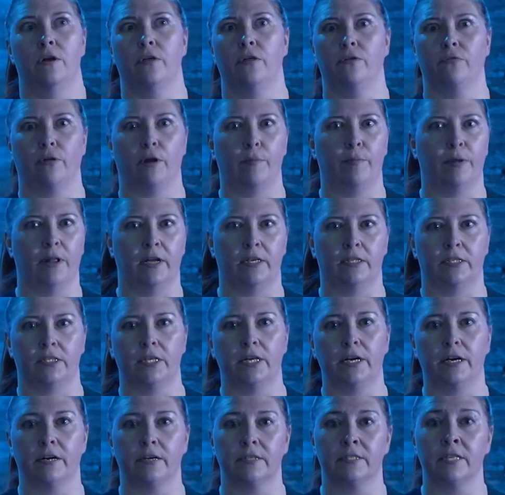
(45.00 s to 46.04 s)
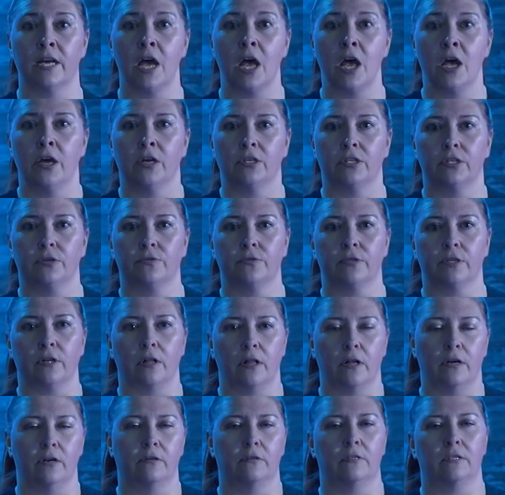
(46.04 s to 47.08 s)
three plus years, so it was a
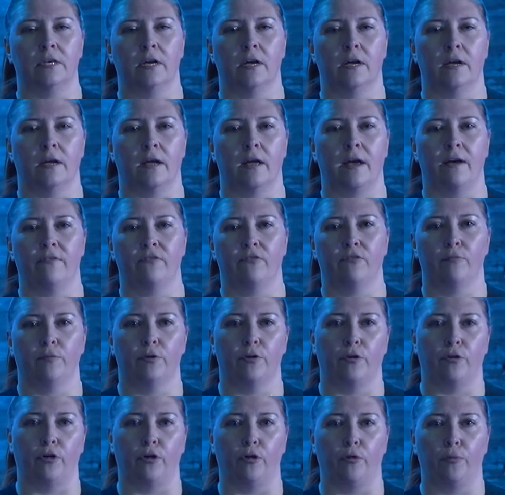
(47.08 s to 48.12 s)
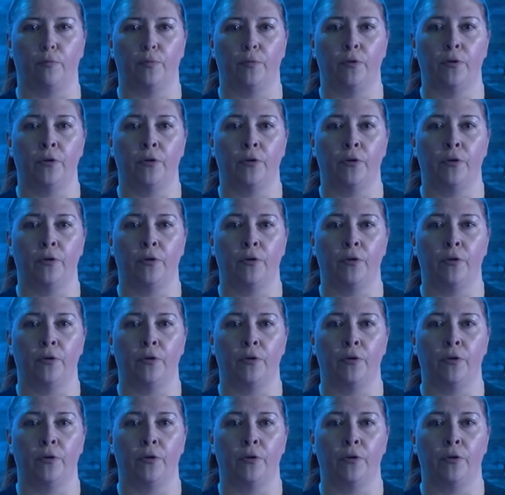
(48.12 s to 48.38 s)
close and comfortable group.